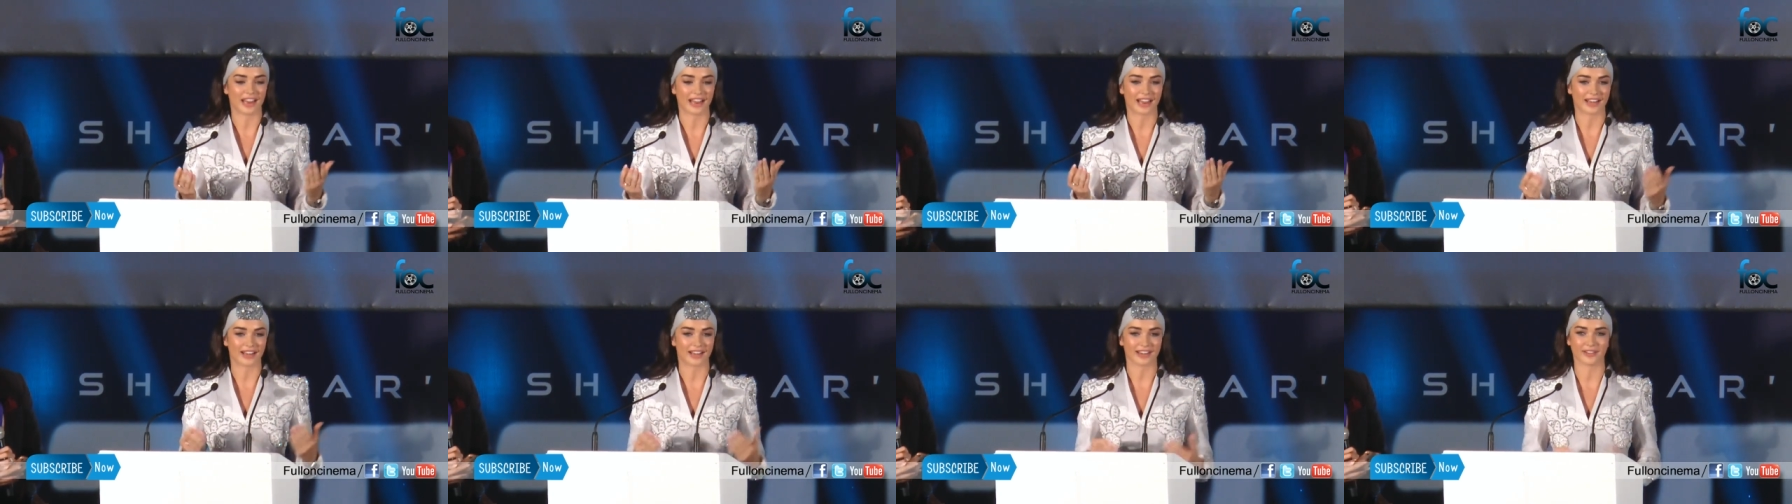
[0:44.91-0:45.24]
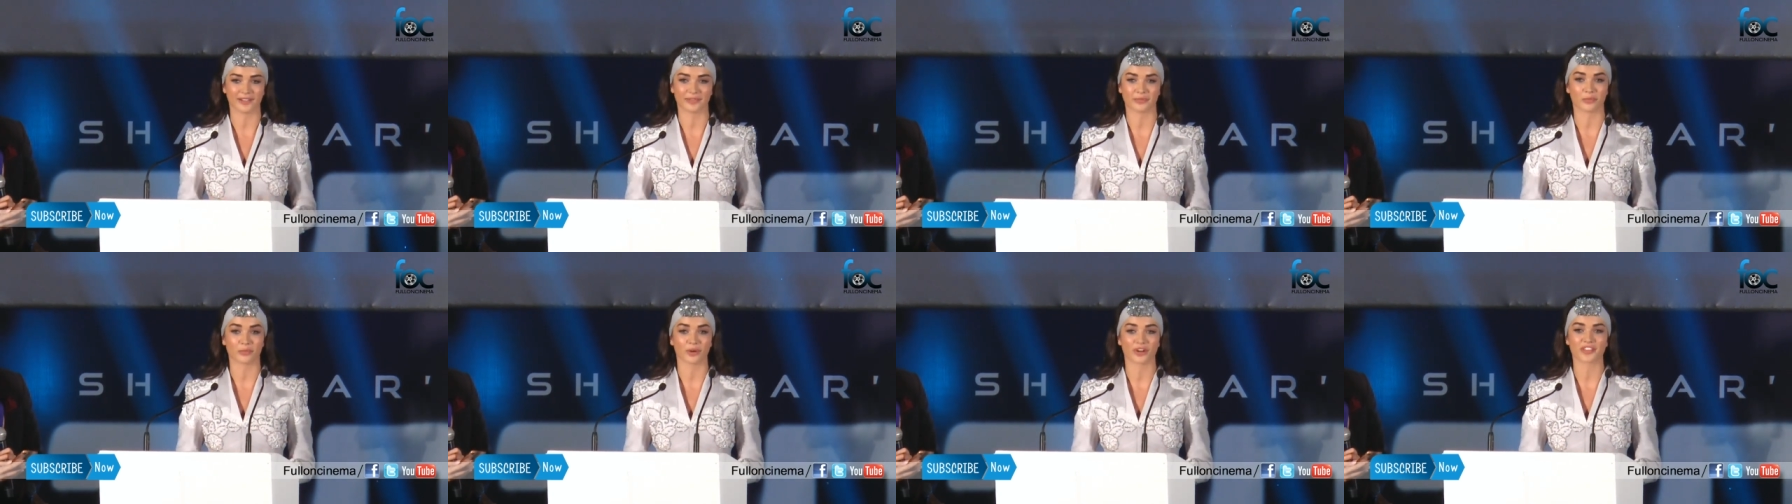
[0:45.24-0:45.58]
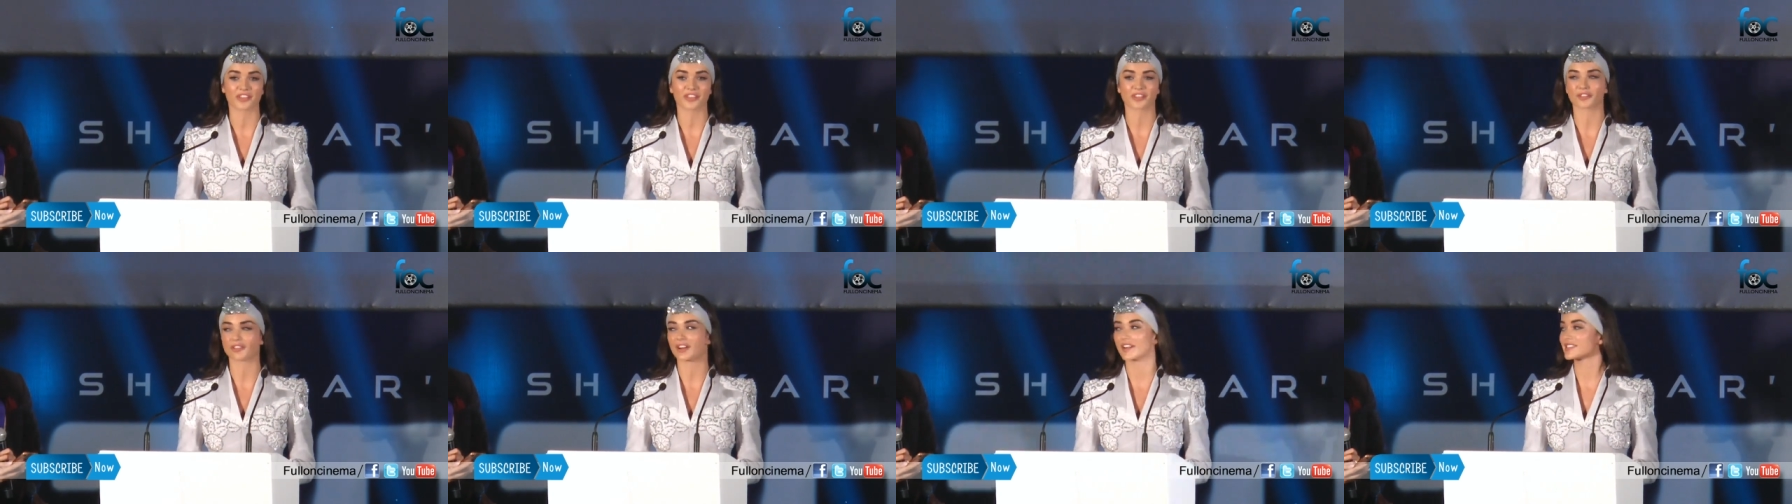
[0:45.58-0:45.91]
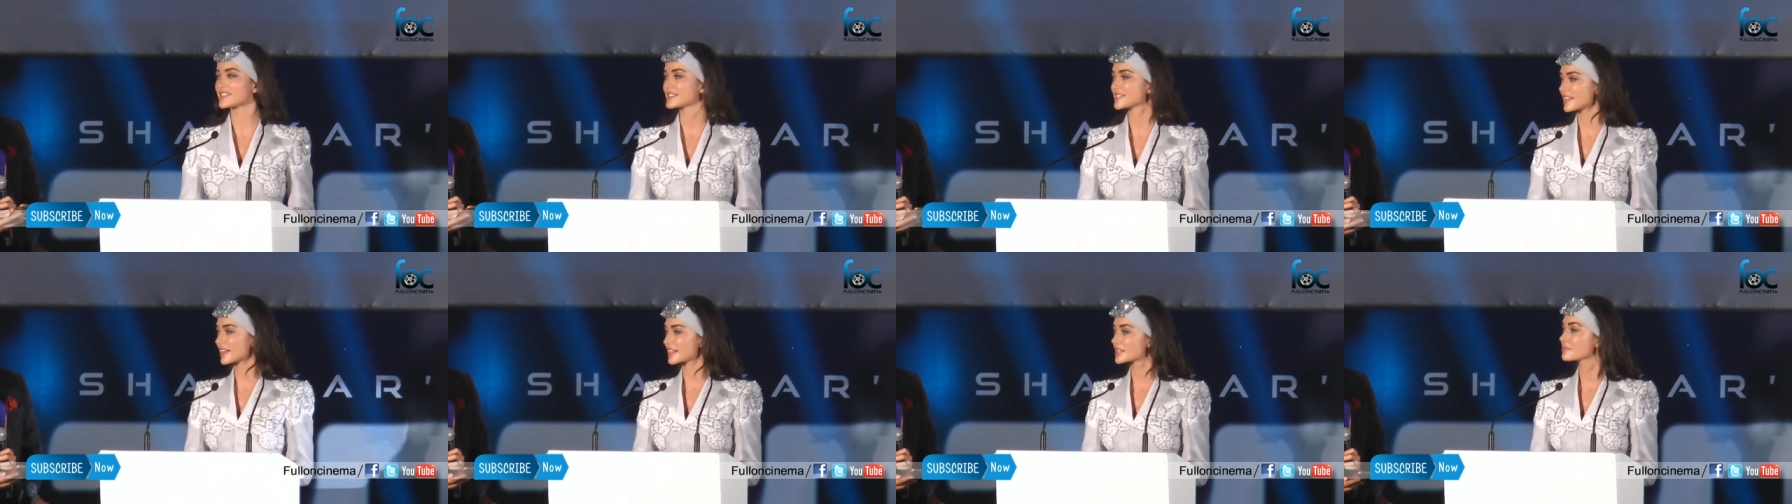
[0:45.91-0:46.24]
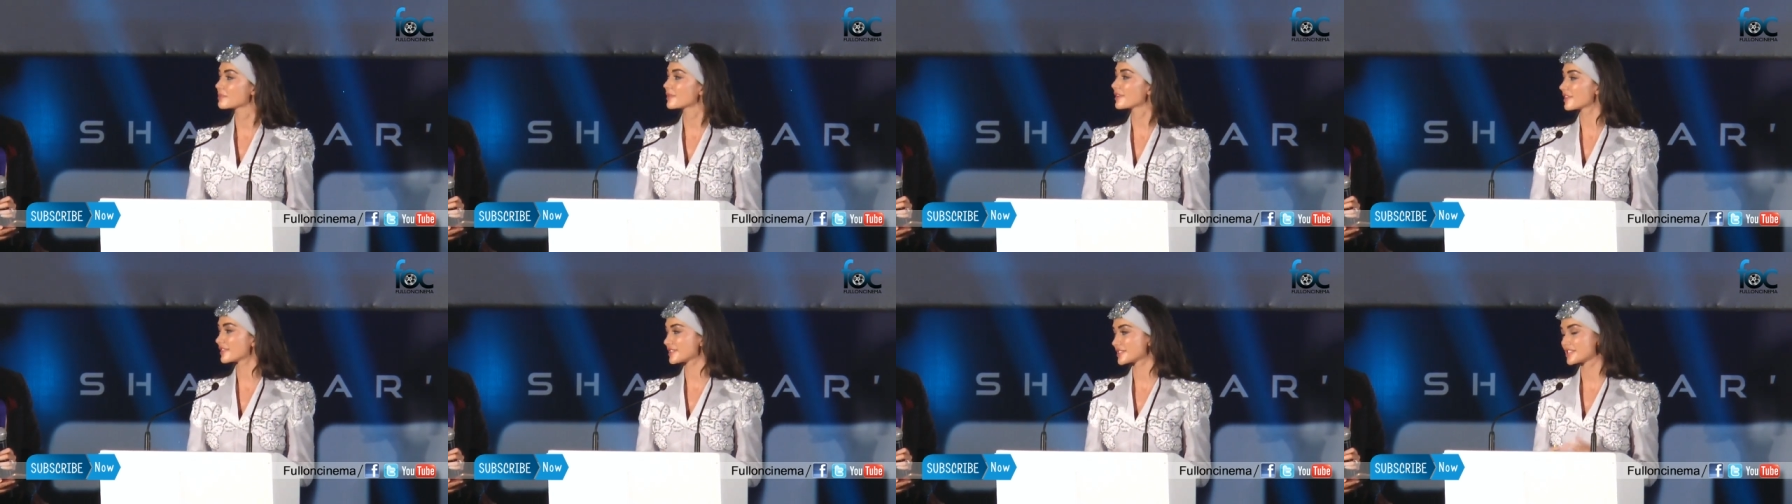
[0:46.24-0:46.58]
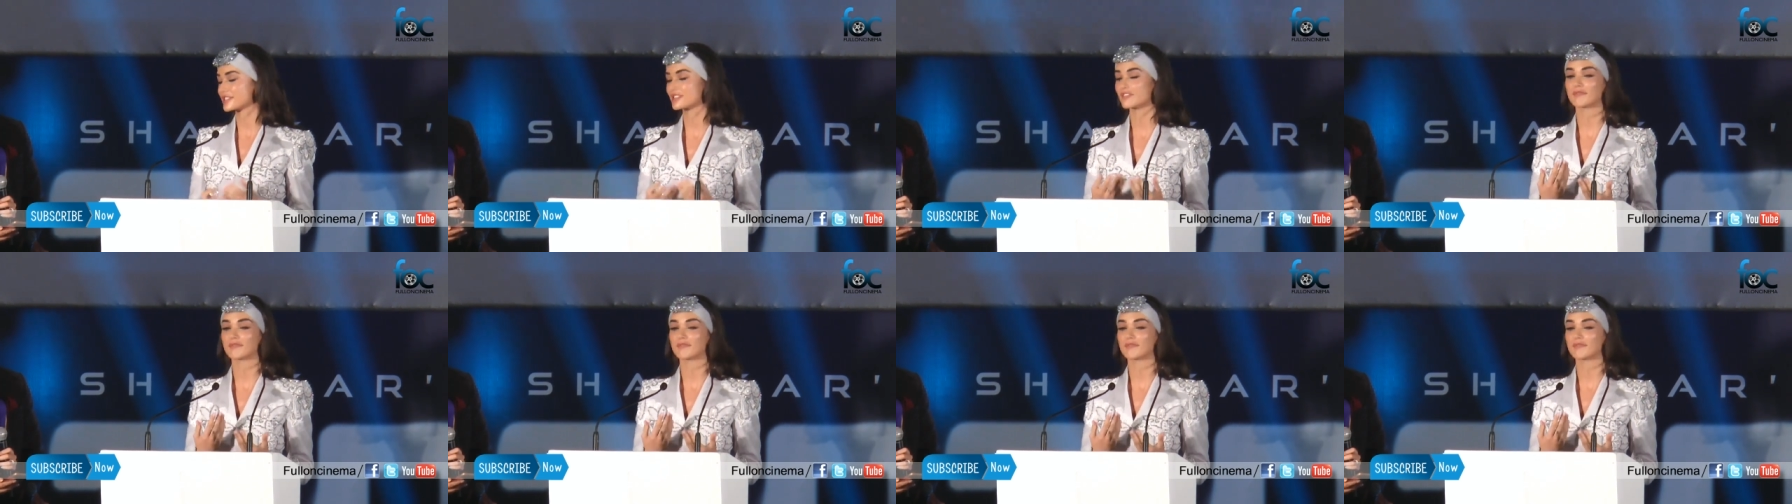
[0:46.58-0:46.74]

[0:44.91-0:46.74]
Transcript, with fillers: and one of the greatest experiences